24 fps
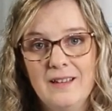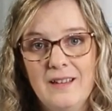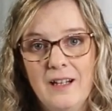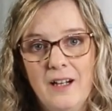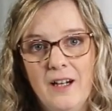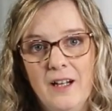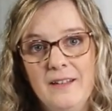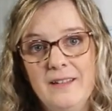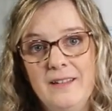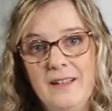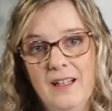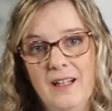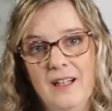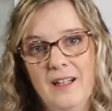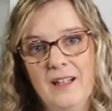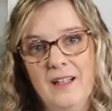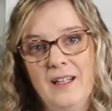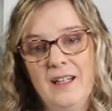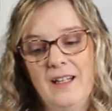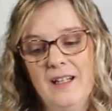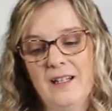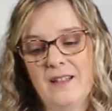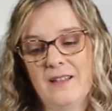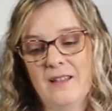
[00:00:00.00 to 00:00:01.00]
until
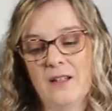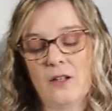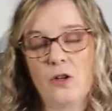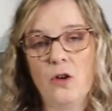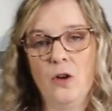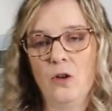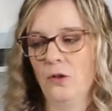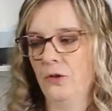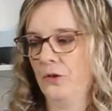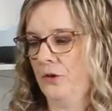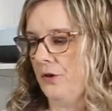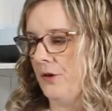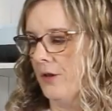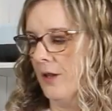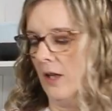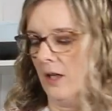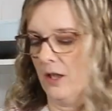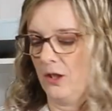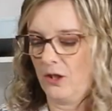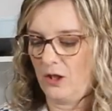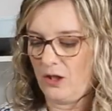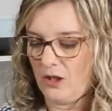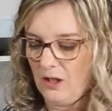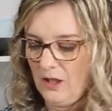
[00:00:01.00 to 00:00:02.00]
it's cold to
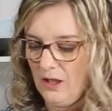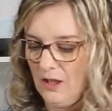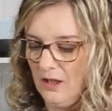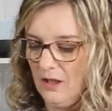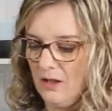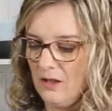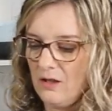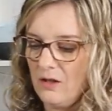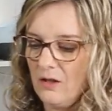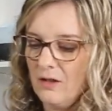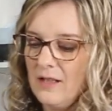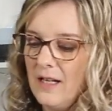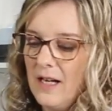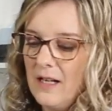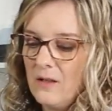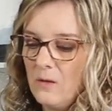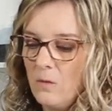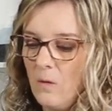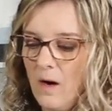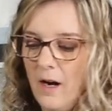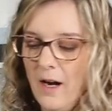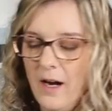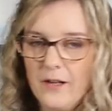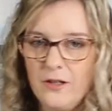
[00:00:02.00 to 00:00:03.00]
touch. So
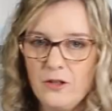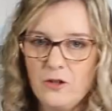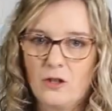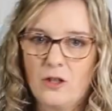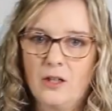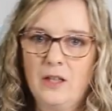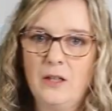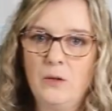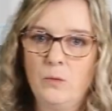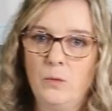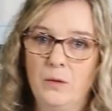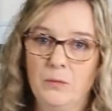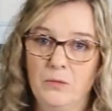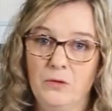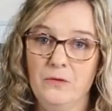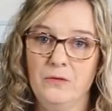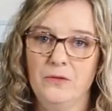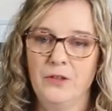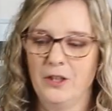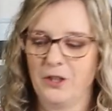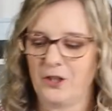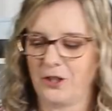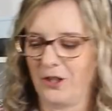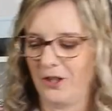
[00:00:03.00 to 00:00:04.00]
that's why I usually
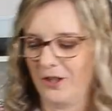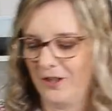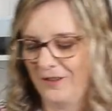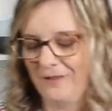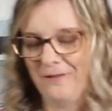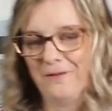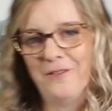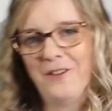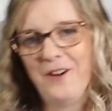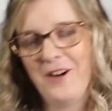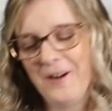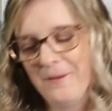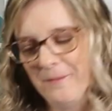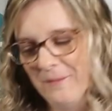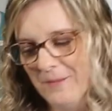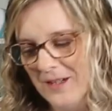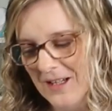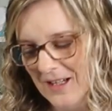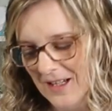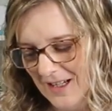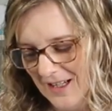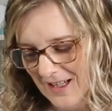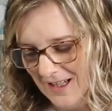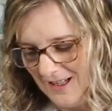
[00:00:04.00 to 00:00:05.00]
remove the shirt from
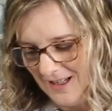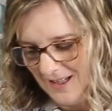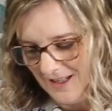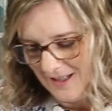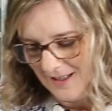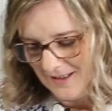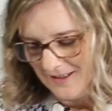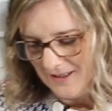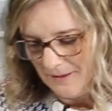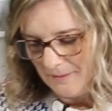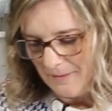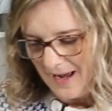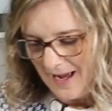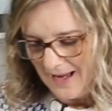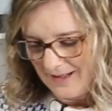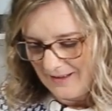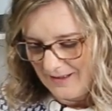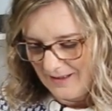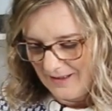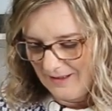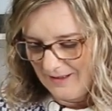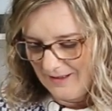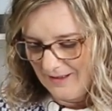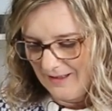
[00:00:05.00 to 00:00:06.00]
the
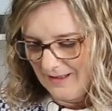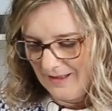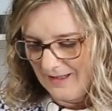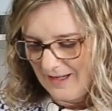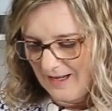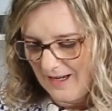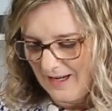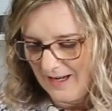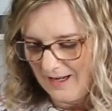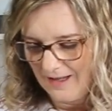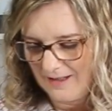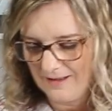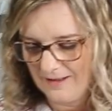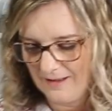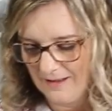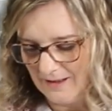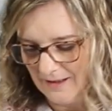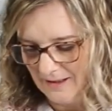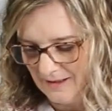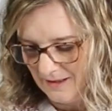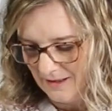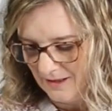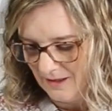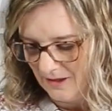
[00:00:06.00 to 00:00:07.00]
mat and
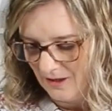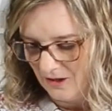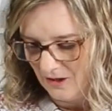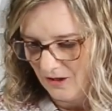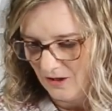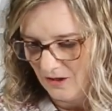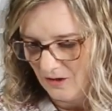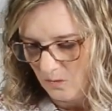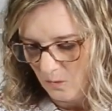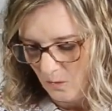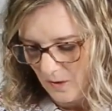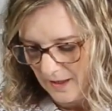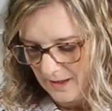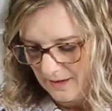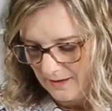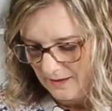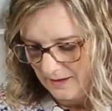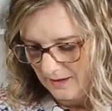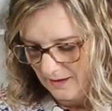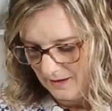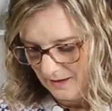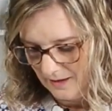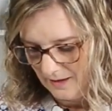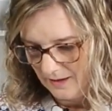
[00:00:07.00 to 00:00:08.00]
just wait
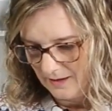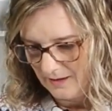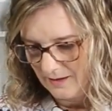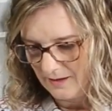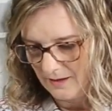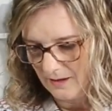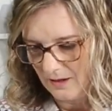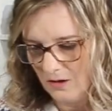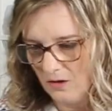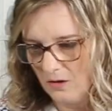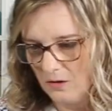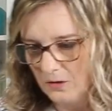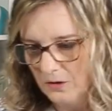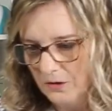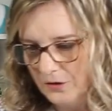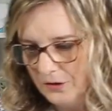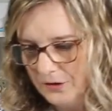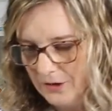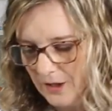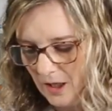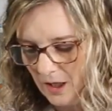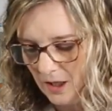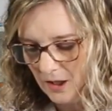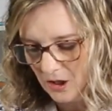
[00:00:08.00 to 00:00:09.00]
till it's cold to
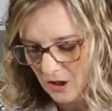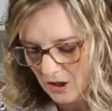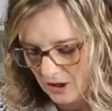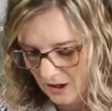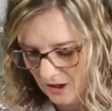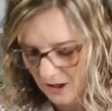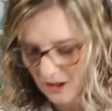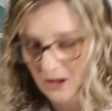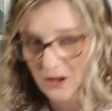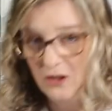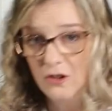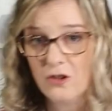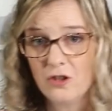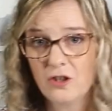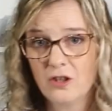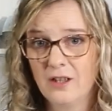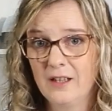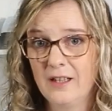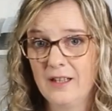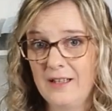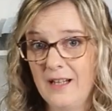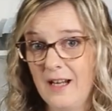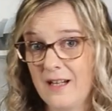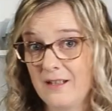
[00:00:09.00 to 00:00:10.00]
touch.
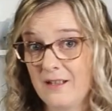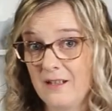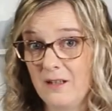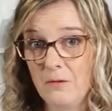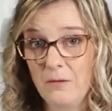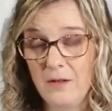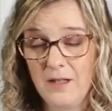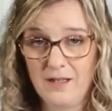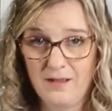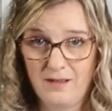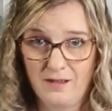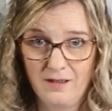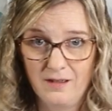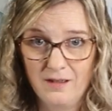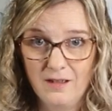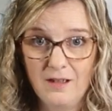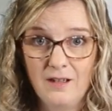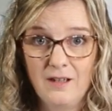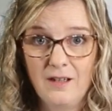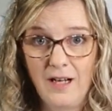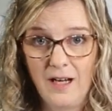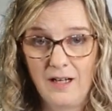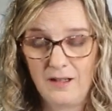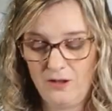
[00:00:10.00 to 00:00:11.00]
Usually that's the reason
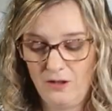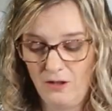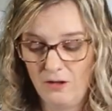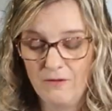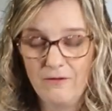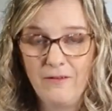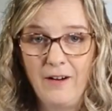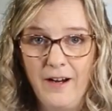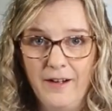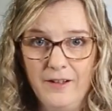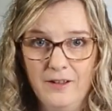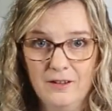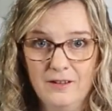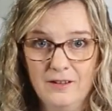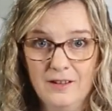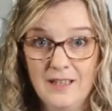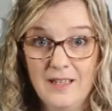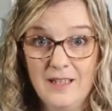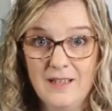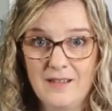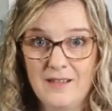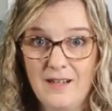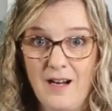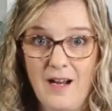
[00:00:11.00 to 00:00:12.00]
that your vinyl
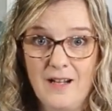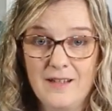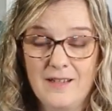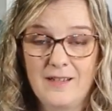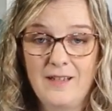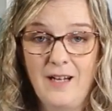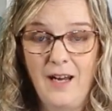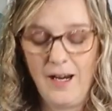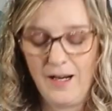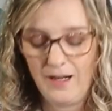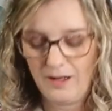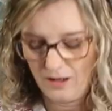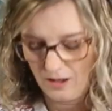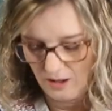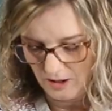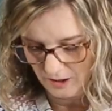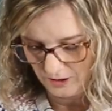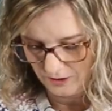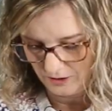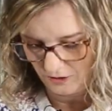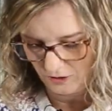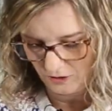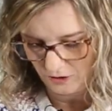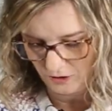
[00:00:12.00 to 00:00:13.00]
is not staying on your